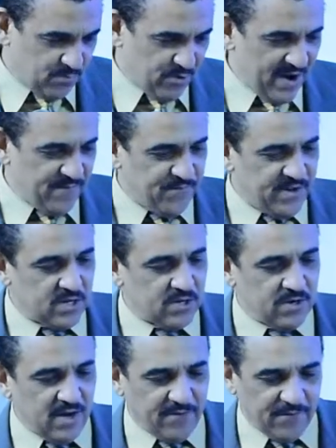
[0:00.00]
the bright
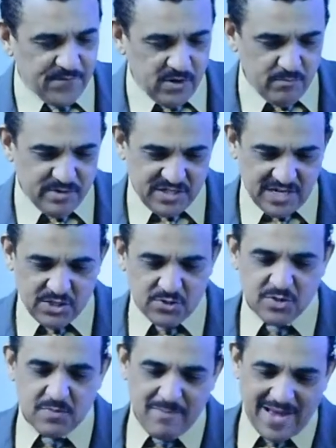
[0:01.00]
flicker of a film
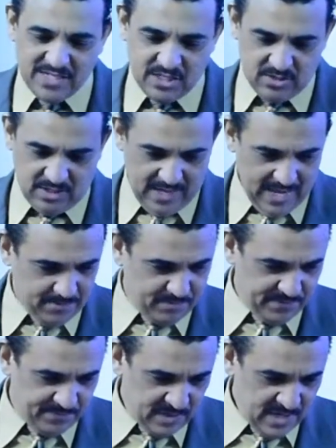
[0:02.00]
projector's magical lamp?
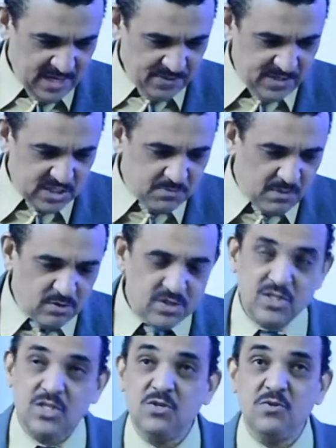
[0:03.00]
This
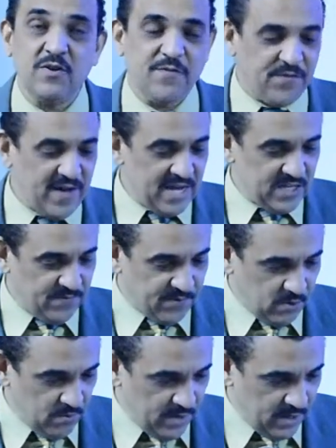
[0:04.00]
multitude of
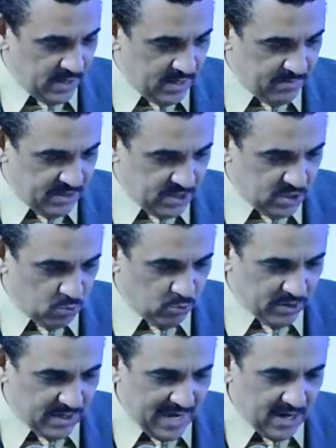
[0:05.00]
fast-flowing images
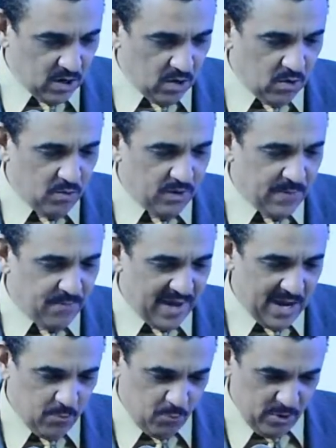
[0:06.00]
will not only
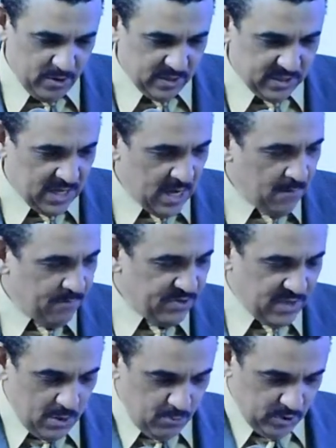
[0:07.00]
paint words,
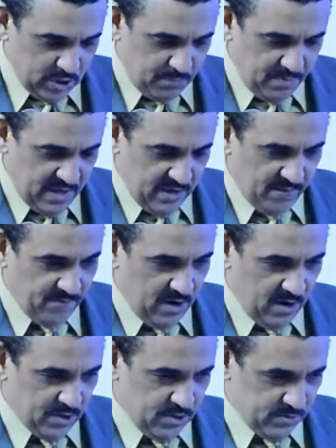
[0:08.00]
but they will speak
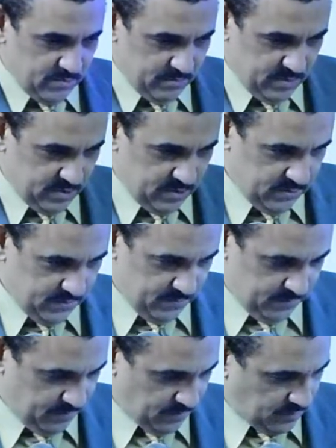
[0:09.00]
volumes.
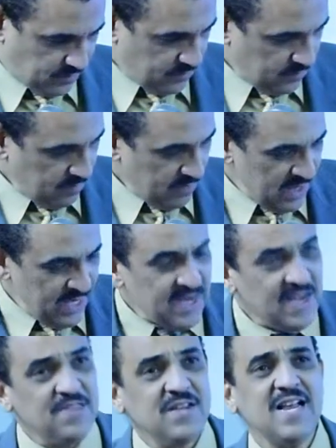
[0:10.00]

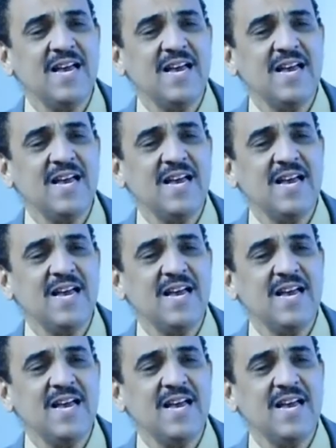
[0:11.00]
In the